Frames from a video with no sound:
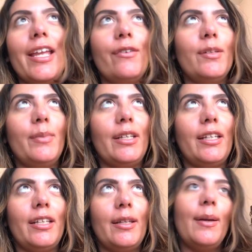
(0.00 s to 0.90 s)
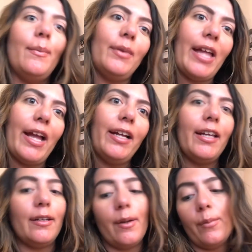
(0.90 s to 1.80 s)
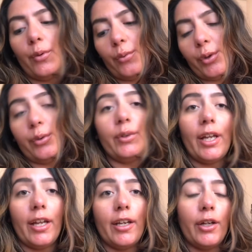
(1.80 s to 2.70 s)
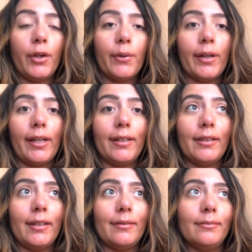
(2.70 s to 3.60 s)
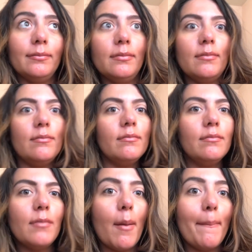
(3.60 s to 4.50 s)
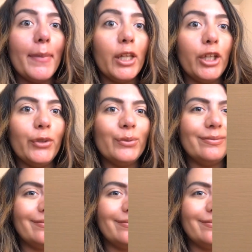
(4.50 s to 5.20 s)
it would be black and maroon and green and blue.